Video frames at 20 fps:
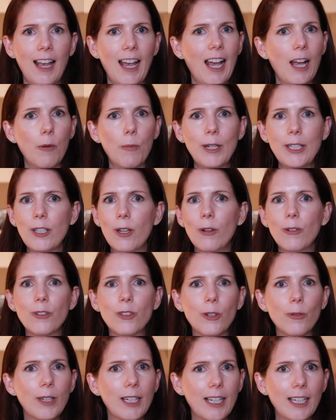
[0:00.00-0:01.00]
And we don't
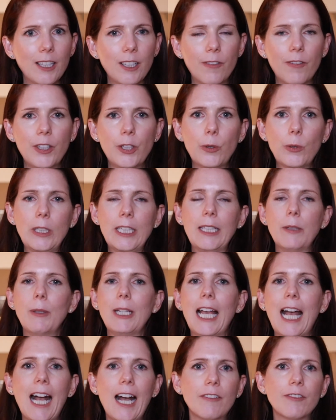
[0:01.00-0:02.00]
do it individually,
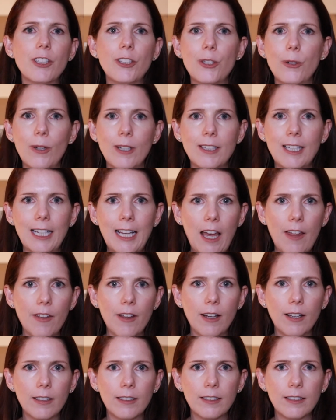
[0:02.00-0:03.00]
we have to do it
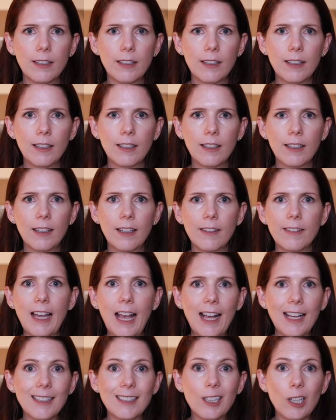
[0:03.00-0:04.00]
together.
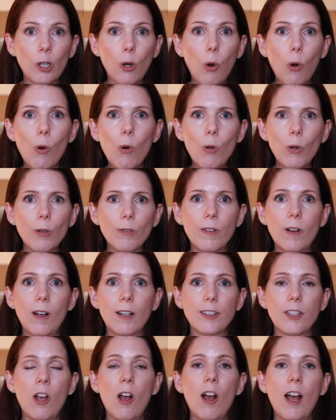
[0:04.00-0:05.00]
That is the call of
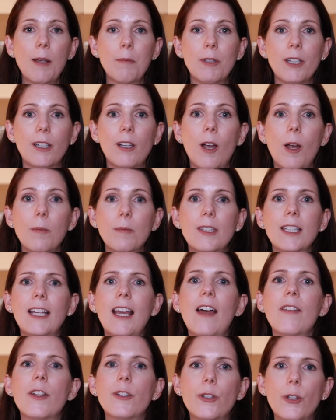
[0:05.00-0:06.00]
our time, to come
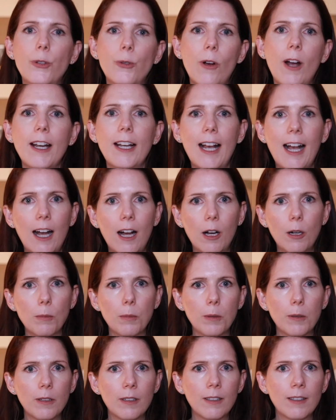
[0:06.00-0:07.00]
together to try to help.
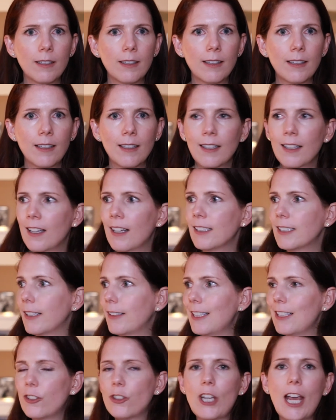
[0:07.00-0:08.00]
So
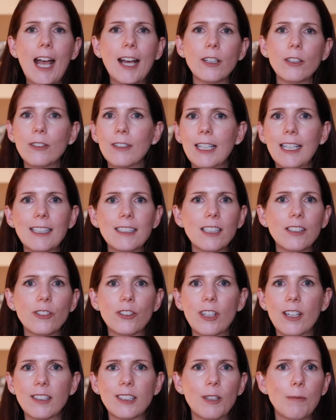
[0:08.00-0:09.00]
this channel isn't
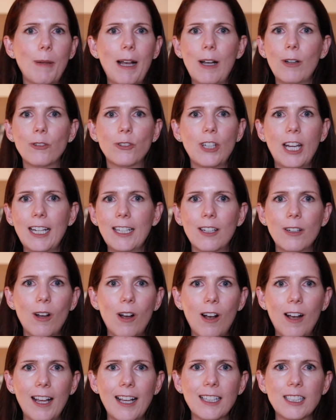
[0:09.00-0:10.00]
just about Jane and
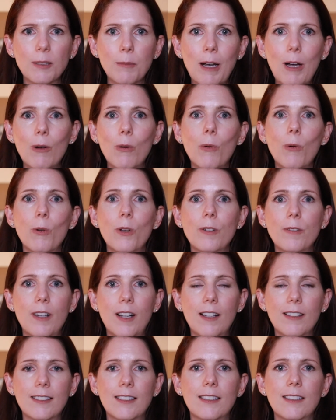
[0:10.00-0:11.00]
I, it's about all of
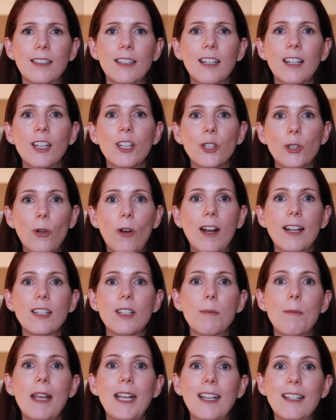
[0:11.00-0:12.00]
us trying
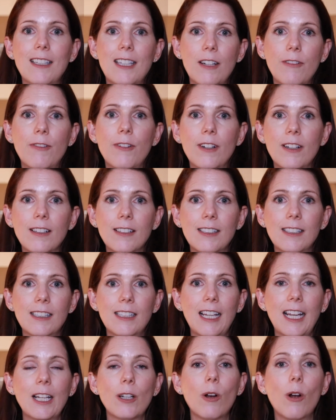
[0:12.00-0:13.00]
to make a difference
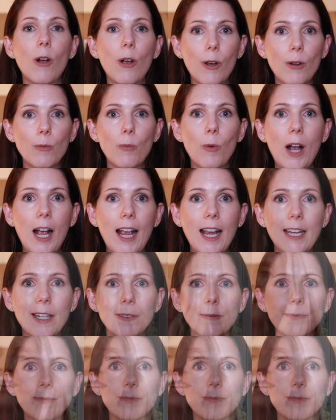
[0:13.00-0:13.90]
in our own way.